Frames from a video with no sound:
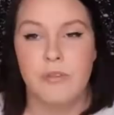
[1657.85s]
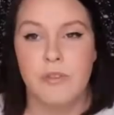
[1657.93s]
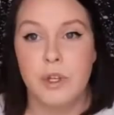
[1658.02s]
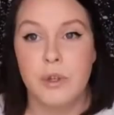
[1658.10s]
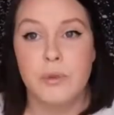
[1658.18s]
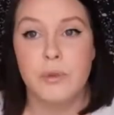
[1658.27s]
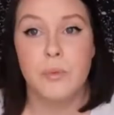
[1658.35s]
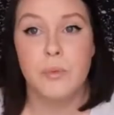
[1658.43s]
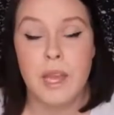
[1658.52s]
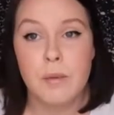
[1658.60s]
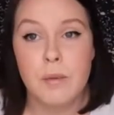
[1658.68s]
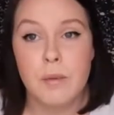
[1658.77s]
If you
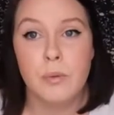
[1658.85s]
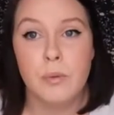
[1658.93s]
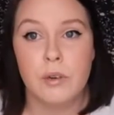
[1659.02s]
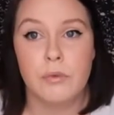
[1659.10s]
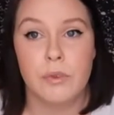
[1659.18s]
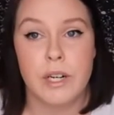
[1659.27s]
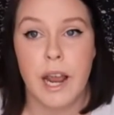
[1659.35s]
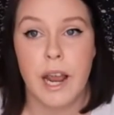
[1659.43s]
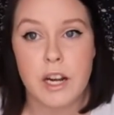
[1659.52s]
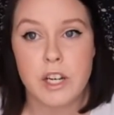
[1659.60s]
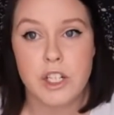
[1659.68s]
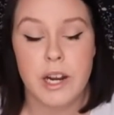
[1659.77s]
maybe weren't
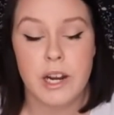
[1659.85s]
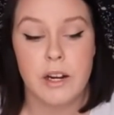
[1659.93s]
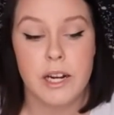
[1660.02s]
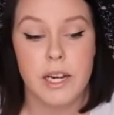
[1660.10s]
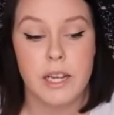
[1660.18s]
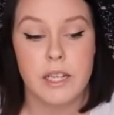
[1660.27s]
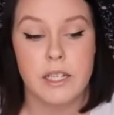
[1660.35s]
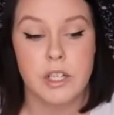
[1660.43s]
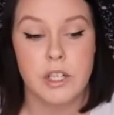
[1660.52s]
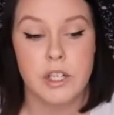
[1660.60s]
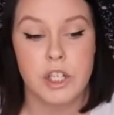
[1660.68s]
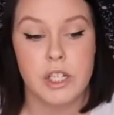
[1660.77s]
reactionary and
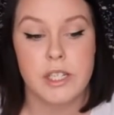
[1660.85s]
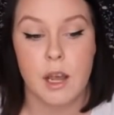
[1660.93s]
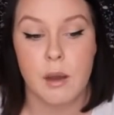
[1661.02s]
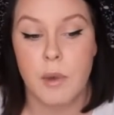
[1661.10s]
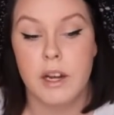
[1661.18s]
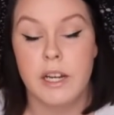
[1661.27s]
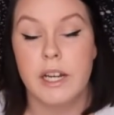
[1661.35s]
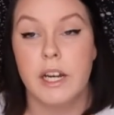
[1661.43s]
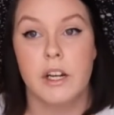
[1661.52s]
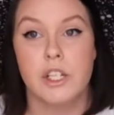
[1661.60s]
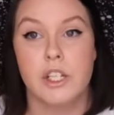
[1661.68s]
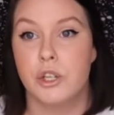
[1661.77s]
didn't just come on here
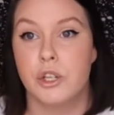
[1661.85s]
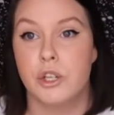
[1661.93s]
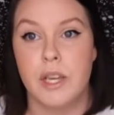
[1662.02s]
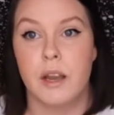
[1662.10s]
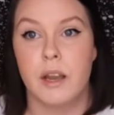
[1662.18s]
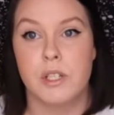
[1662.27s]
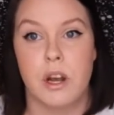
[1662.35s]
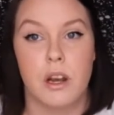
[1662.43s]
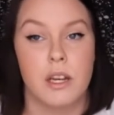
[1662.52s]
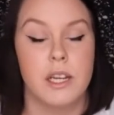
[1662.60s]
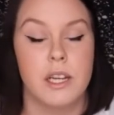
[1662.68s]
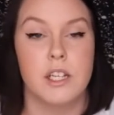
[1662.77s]
assuming I was
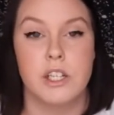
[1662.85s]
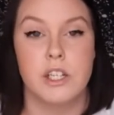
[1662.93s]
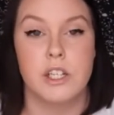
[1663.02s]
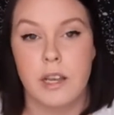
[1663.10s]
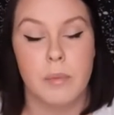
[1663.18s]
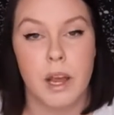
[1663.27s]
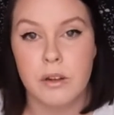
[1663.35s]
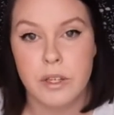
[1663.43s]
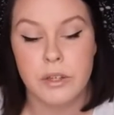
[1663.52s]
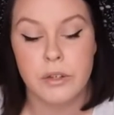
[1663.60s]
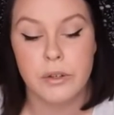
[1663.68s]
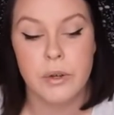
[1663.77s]
talking shit about
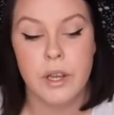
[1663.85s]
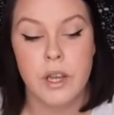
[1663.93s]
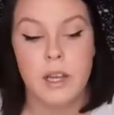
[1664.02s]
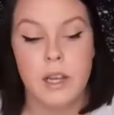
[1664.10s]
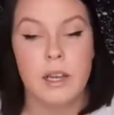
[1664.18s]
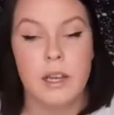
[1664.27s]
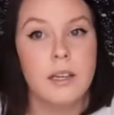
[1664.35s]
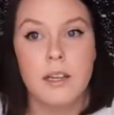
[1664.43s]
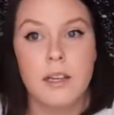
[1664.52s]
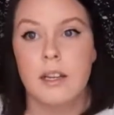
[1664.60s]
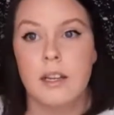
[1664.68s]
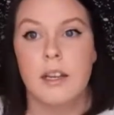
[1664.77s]
you,
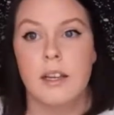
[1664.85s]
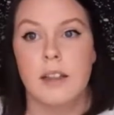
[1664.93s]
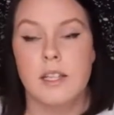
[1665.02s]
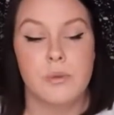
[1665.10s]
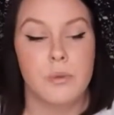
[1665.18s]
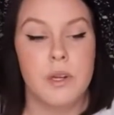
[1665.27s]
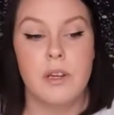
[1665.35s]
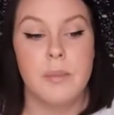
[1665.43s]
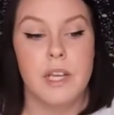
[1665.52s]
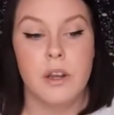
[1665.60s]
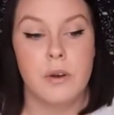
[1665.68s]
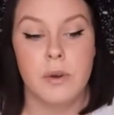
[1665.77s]
this wouldn't
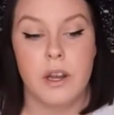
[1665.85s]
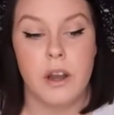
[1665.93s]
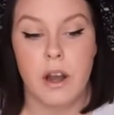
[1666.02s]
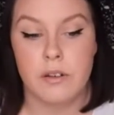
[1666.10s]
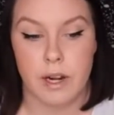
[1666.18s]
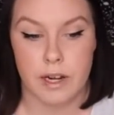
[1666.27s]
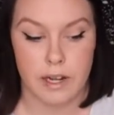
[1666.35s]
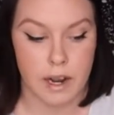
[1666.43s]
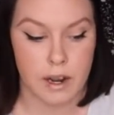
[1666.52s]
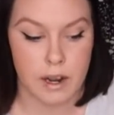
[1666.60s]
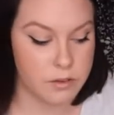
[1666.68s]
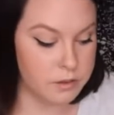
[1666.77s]
be going on right
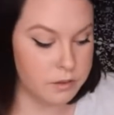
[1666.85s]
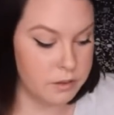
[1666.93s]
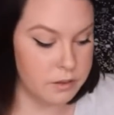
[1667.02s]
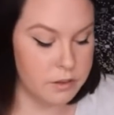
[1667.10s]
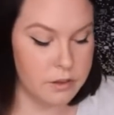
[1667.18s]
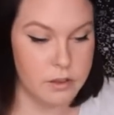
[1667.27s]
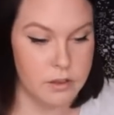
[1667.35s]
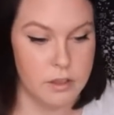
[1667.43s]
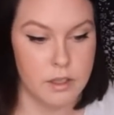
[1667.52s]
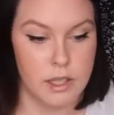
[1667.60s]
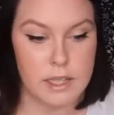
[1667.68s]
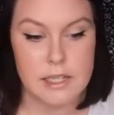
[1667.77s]
now.
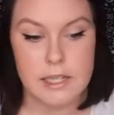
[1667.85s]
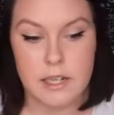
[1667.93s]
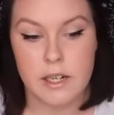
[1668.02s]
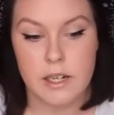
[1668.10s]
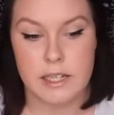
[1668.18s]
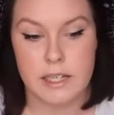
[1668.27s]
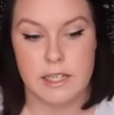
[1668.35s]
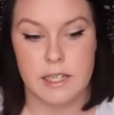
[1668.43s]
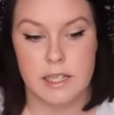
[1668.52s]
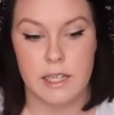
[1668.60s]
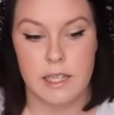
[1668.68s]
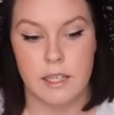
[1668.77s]
Like,
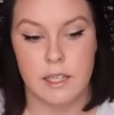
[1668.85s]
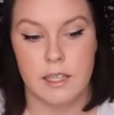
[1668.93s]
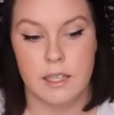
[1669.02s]
seriously.